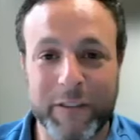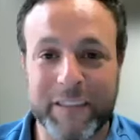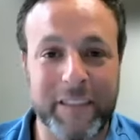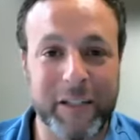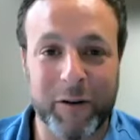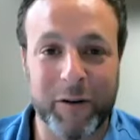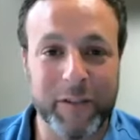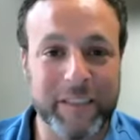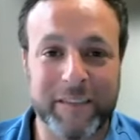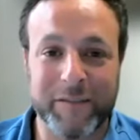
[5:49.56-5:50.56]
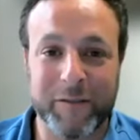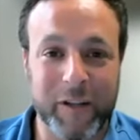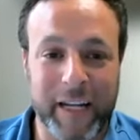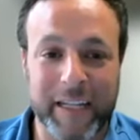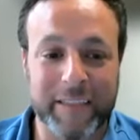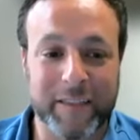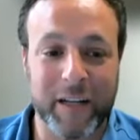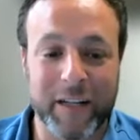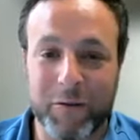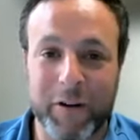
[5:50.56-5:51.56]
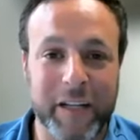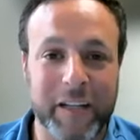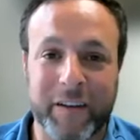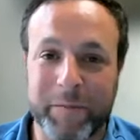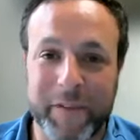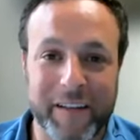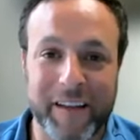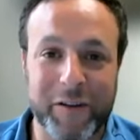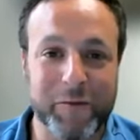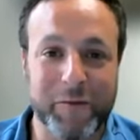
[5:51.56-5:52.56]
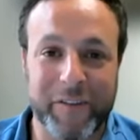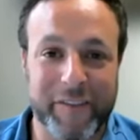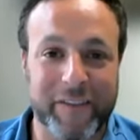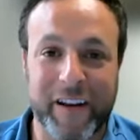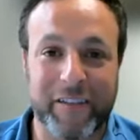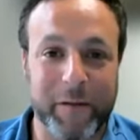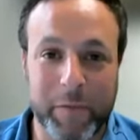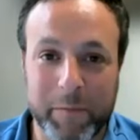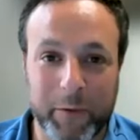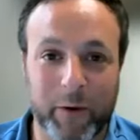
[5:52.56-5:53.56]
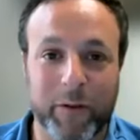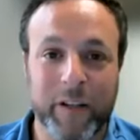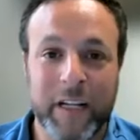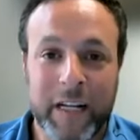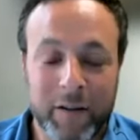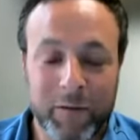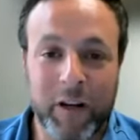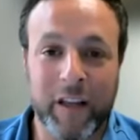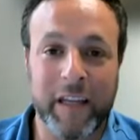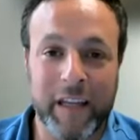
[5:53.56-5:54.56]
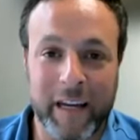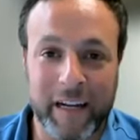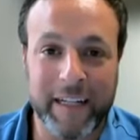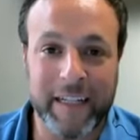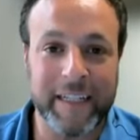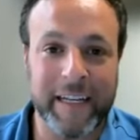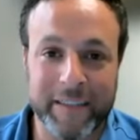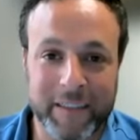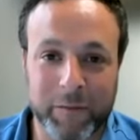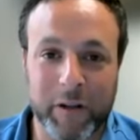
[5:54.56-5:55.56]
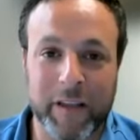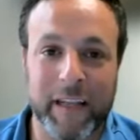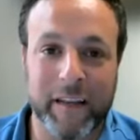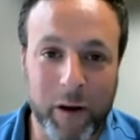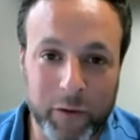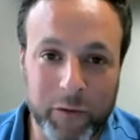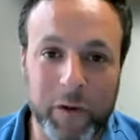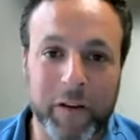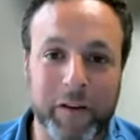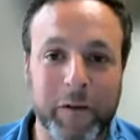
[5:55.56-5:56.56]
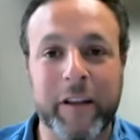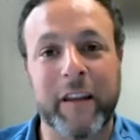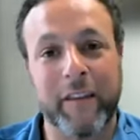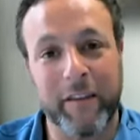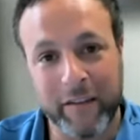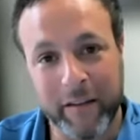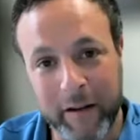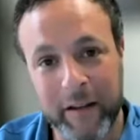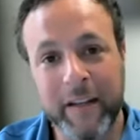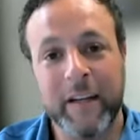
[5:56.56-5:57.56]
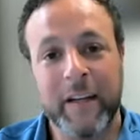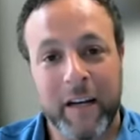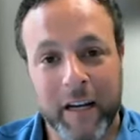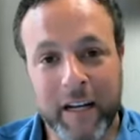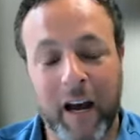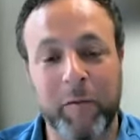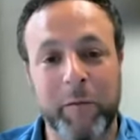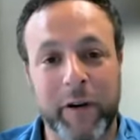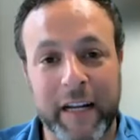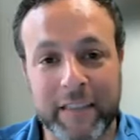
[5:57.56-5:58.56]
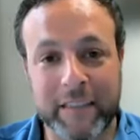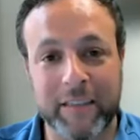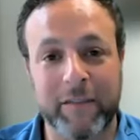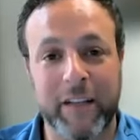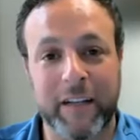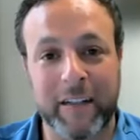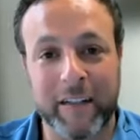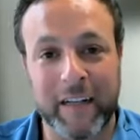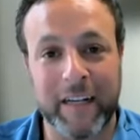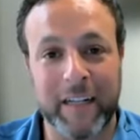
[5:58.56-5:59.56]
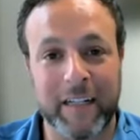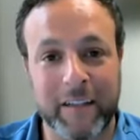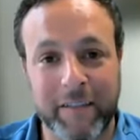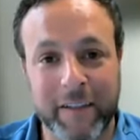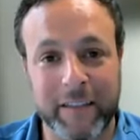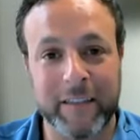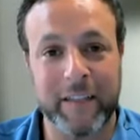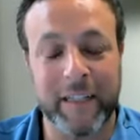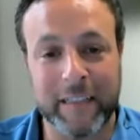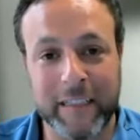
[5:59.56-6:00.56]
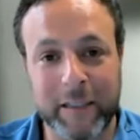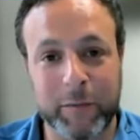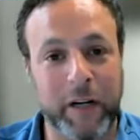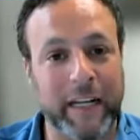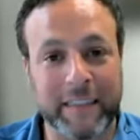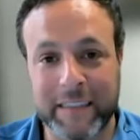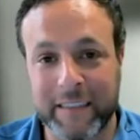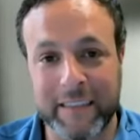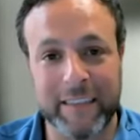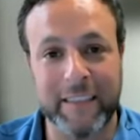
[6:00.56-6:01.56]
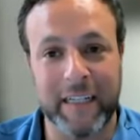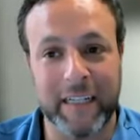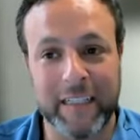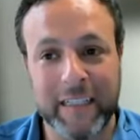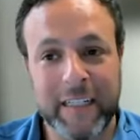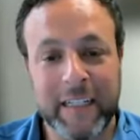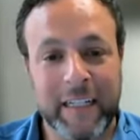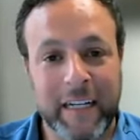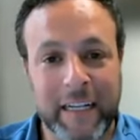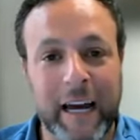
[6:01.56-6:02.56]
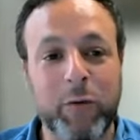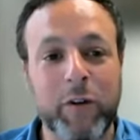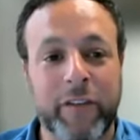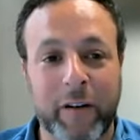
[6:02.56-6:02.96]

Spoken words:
it's, it's, I guess, Corey, it's something that you would suggest that people really engage someone that knows what they're doing, that this is a common practice of their legal practice. And how would